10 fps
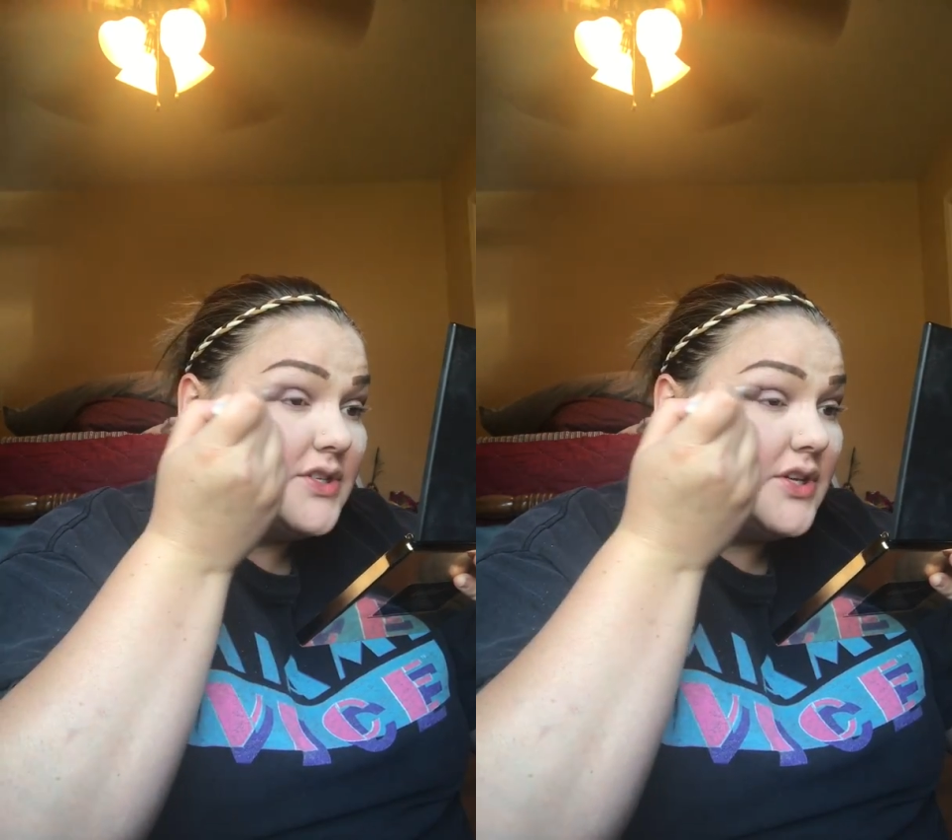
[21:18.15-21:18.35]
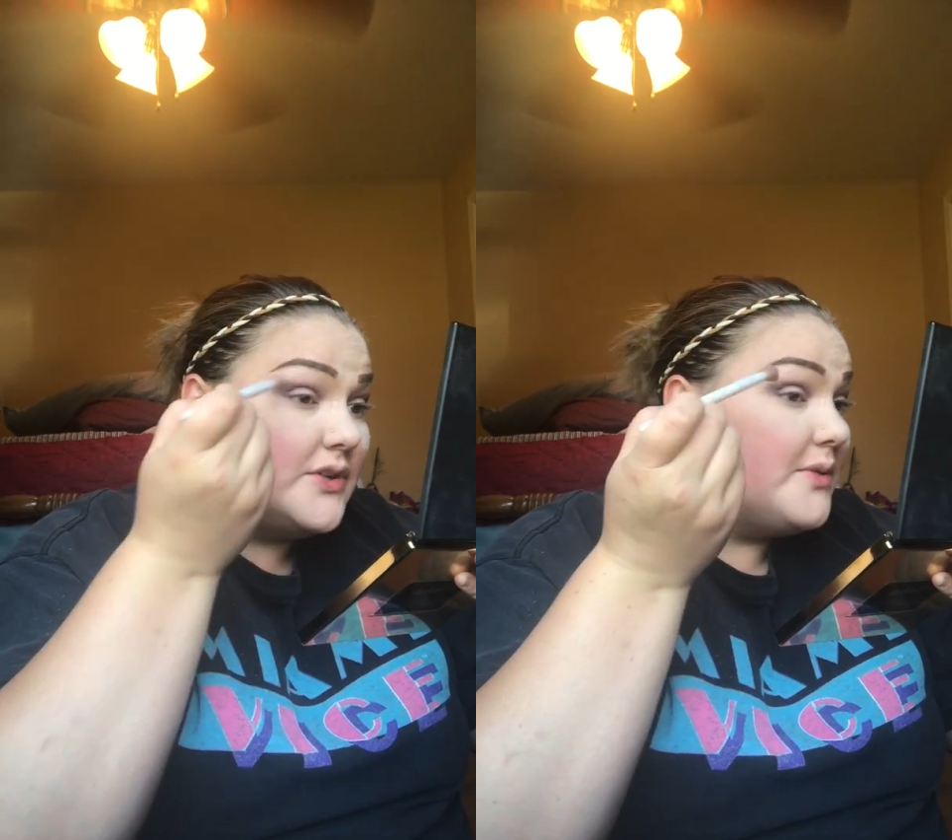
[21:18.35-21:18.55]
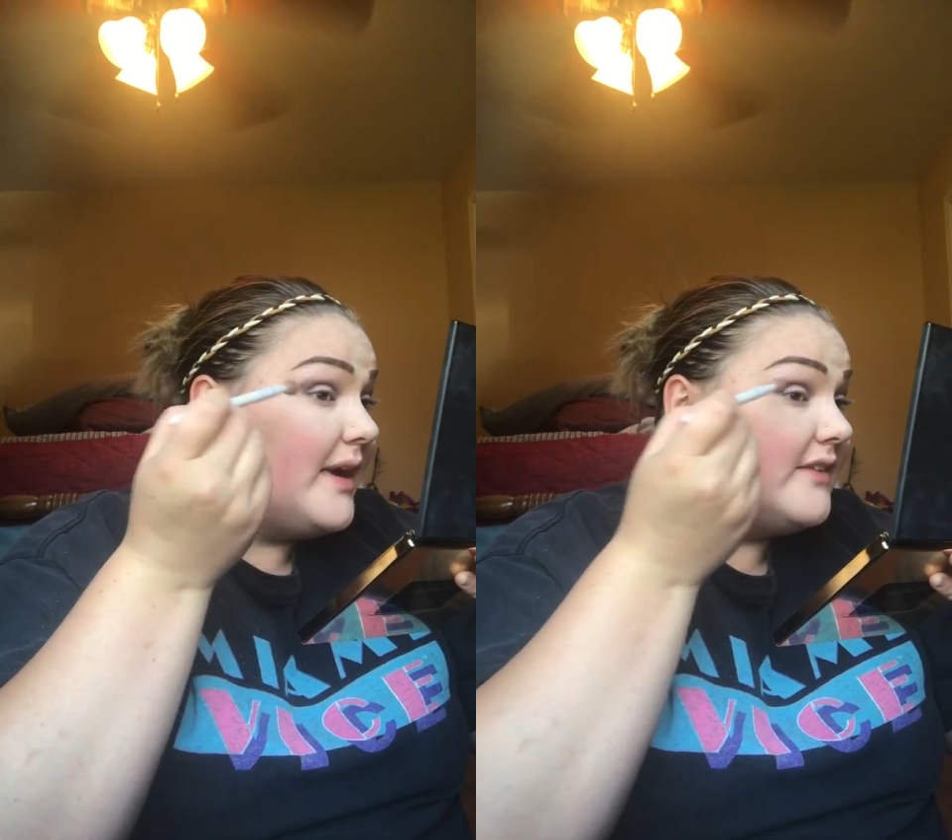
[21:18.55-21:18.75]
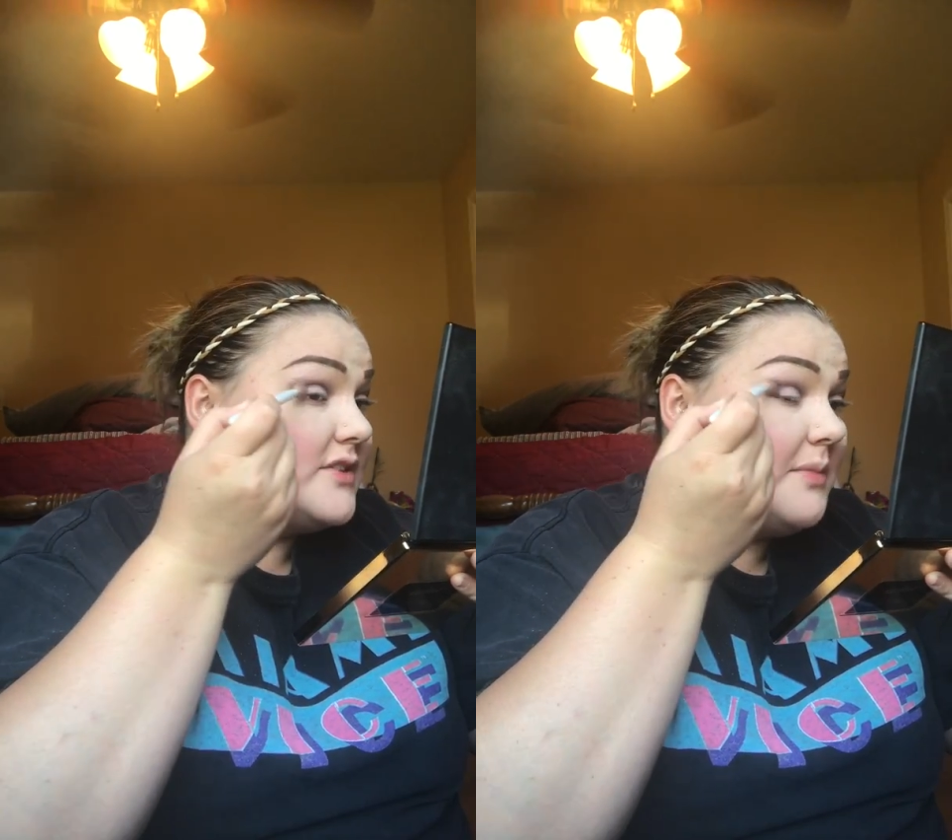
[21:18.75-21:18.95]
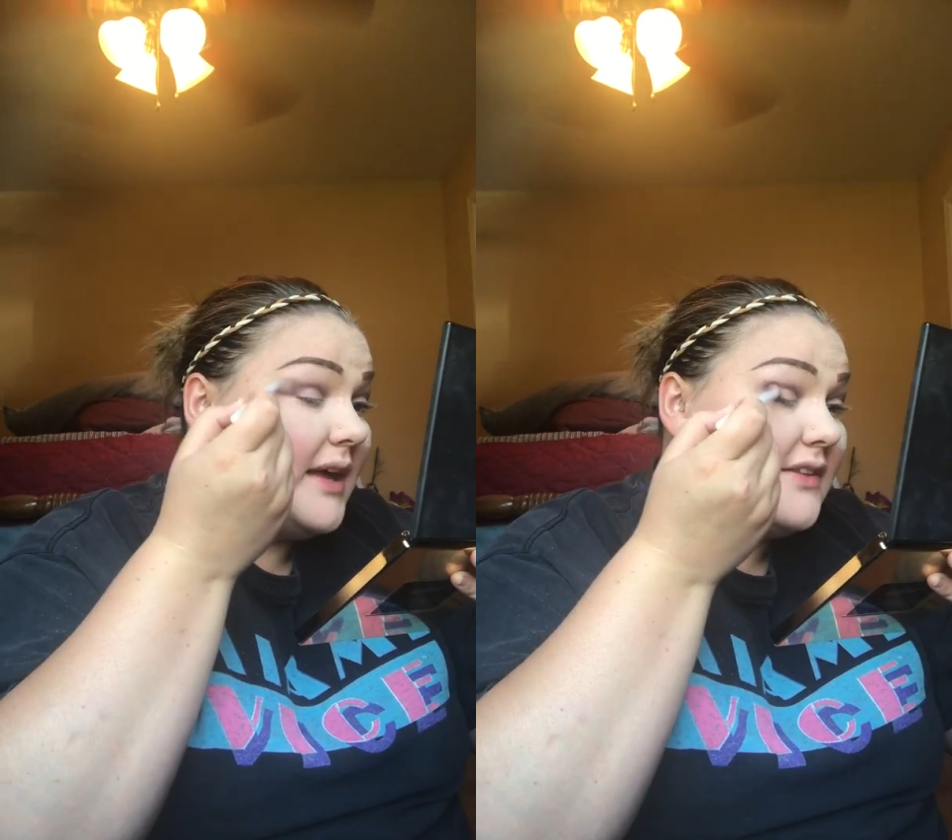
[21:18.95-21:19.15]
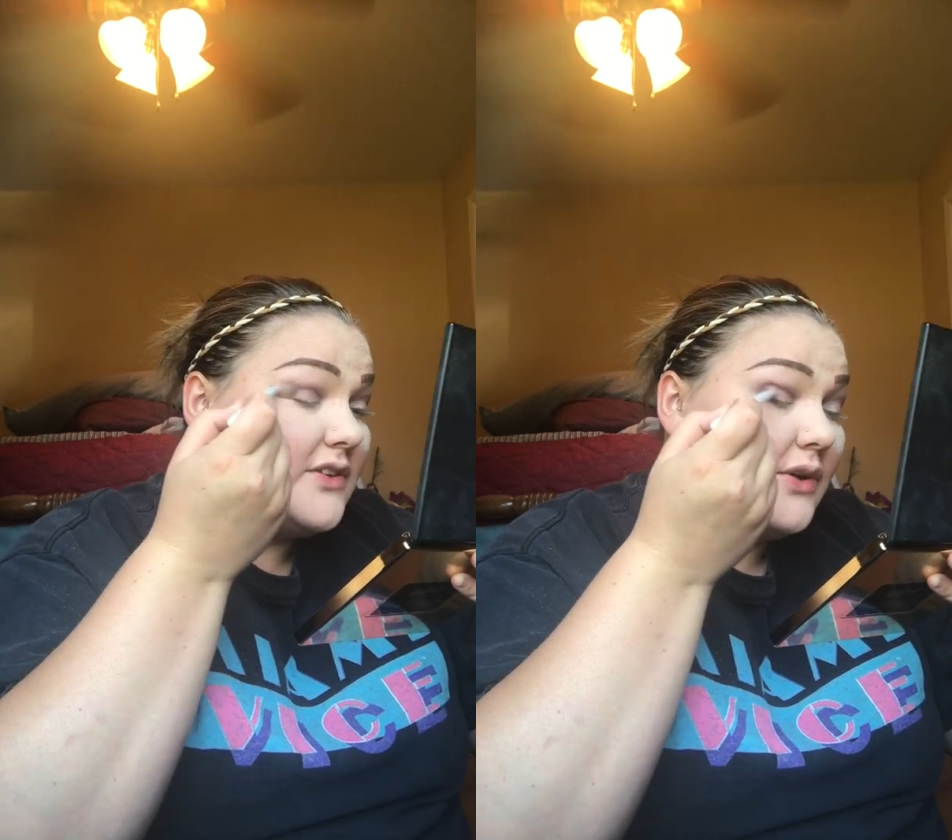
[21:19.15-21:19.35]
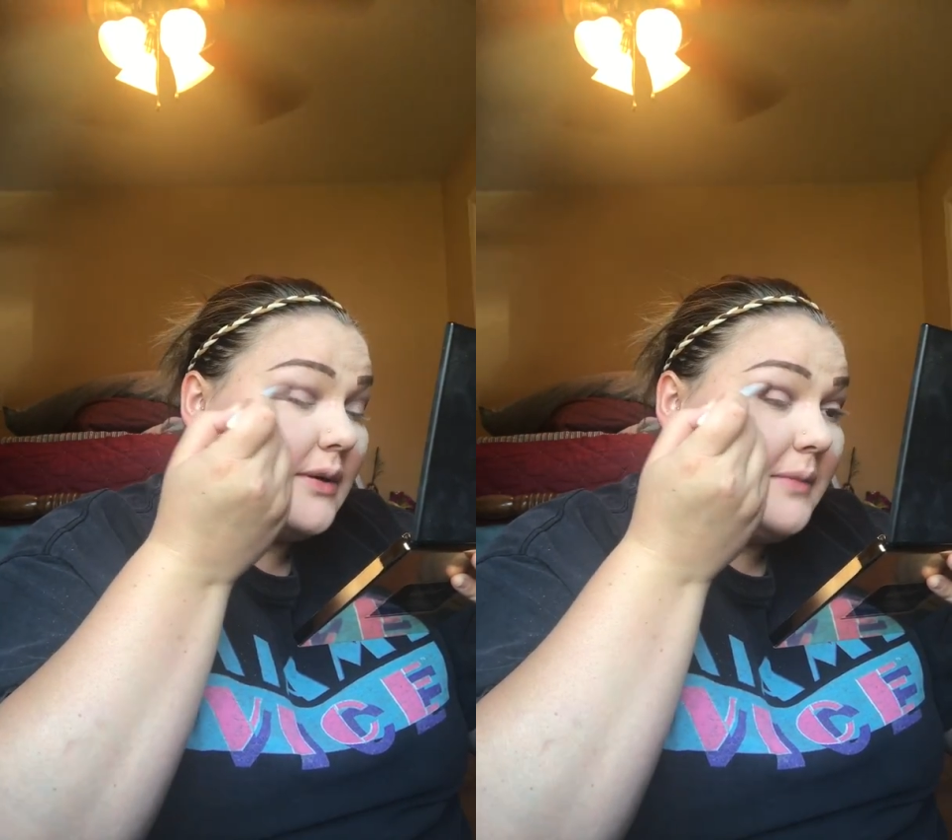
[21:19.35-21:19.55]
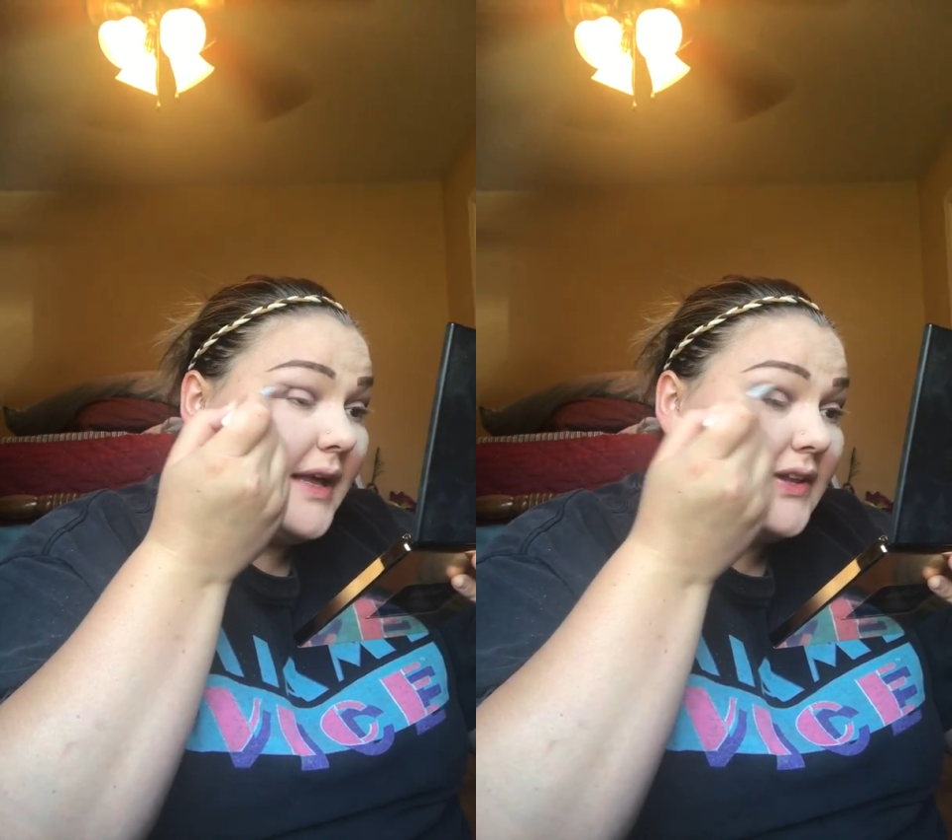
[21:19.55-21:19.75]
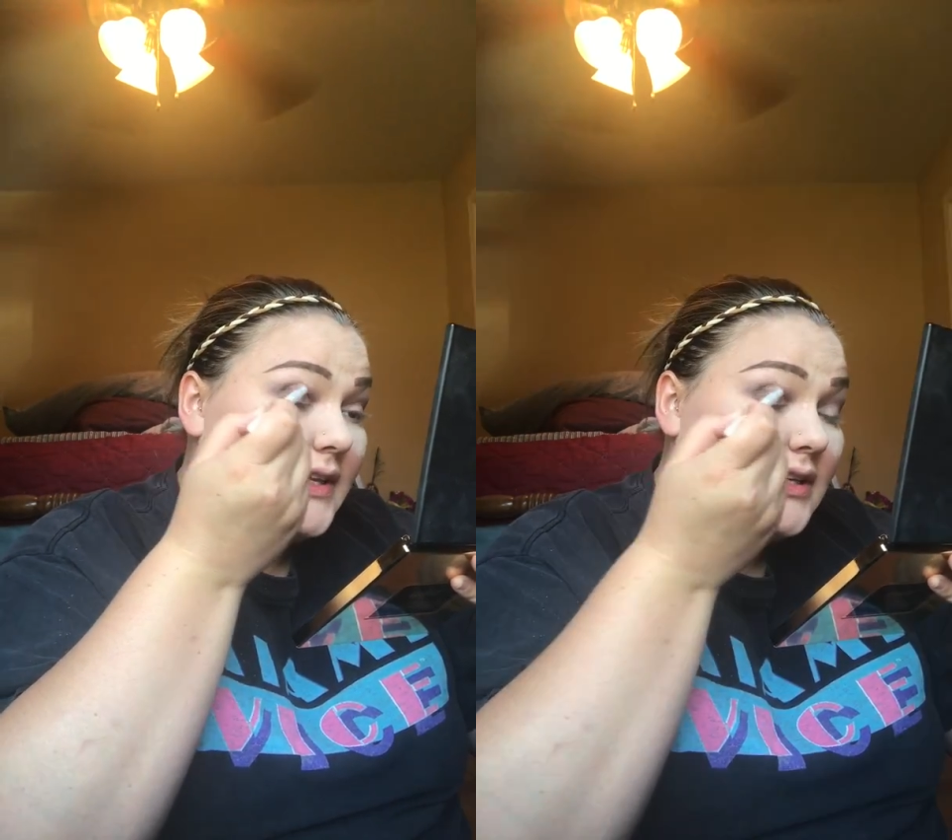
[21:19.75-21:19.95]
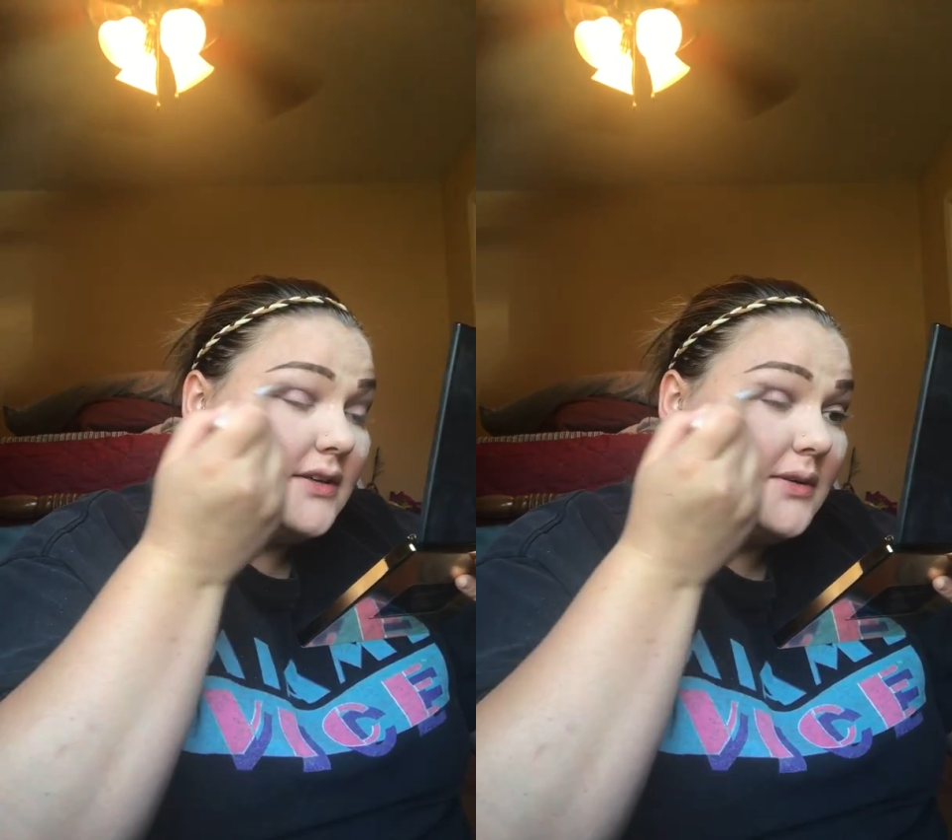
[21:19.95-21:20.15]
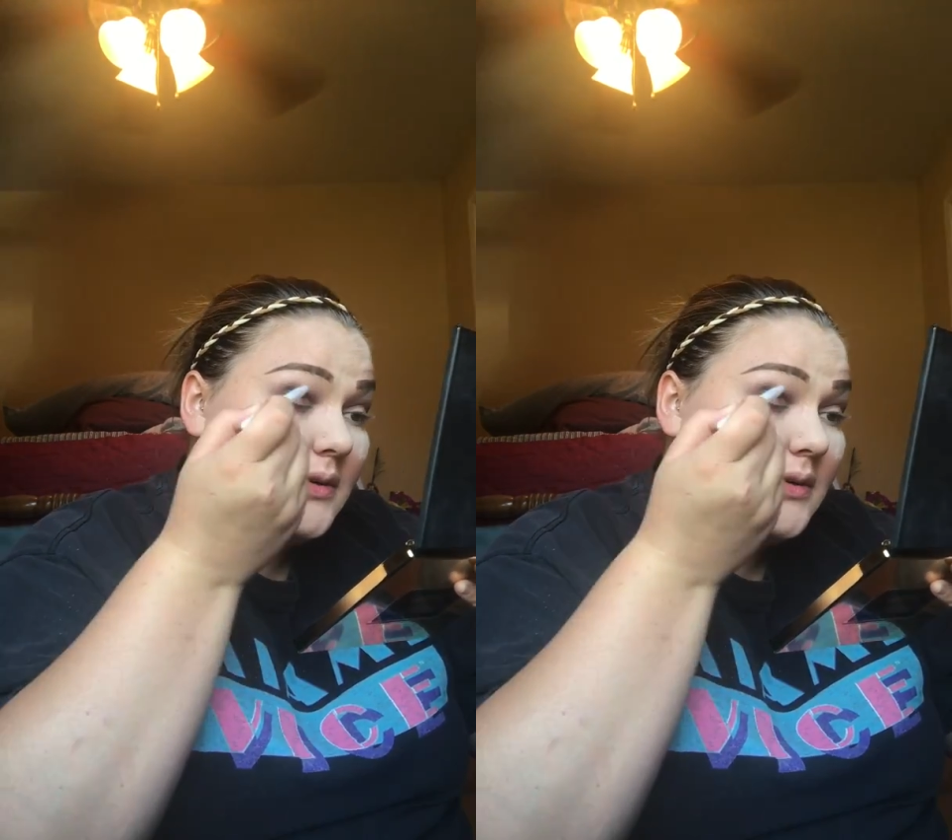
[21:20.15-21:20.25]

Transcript: do you have to buy the Tarte palette.